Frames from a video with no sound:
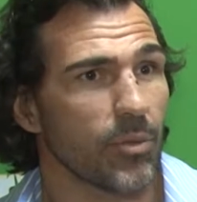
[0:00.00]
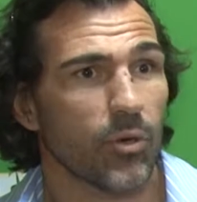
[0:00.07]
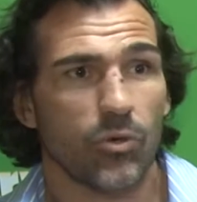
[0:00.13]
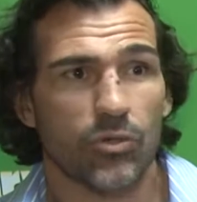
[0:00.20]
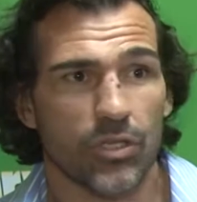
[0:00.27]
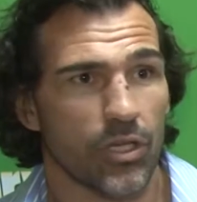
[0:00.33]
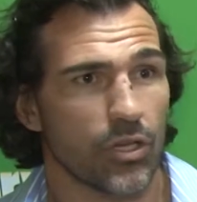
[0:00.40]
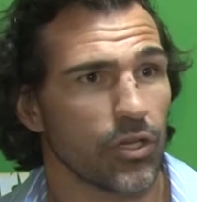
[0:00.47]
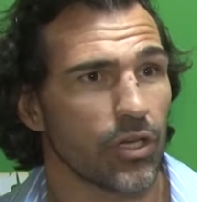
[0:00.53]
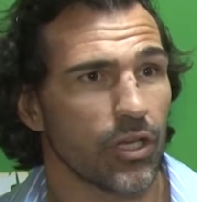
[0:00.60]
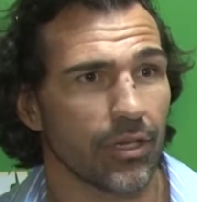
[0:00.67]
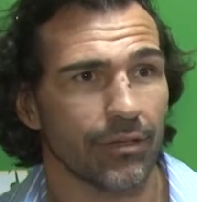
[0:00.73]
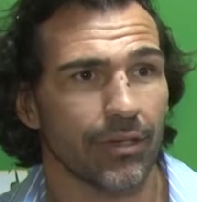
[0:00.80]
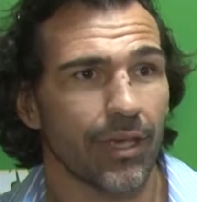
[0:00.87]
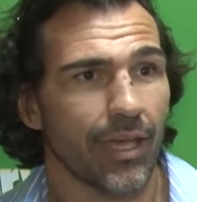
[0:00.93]
because they're
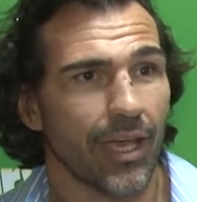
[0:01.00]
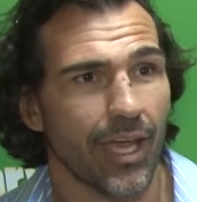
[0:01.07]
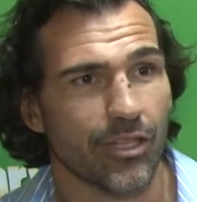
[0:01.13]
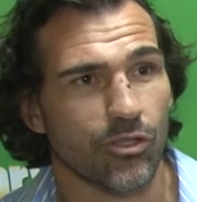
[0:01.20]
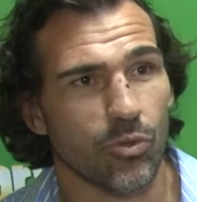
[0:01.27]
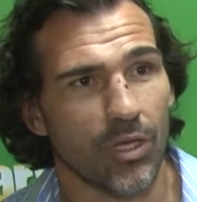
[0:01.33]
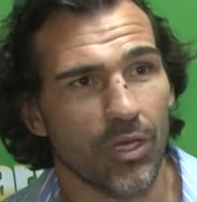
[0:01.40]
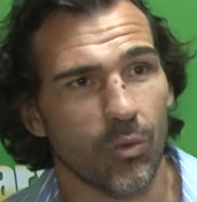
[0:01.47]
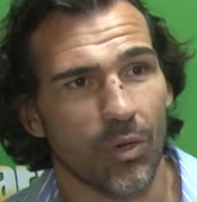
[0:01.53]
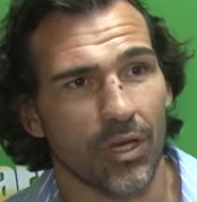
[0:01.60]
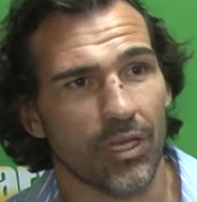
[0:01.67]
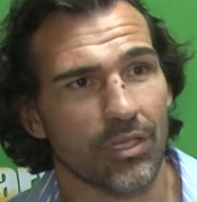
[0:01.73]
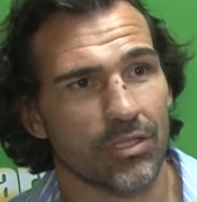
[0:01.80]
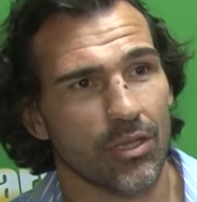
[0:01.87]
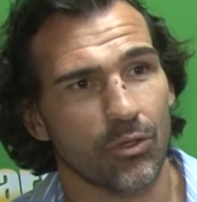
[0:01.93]
earning at 21
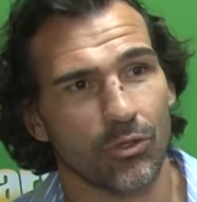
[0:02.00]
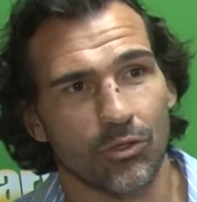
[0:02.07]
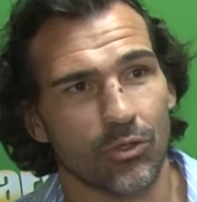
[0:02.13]
years old,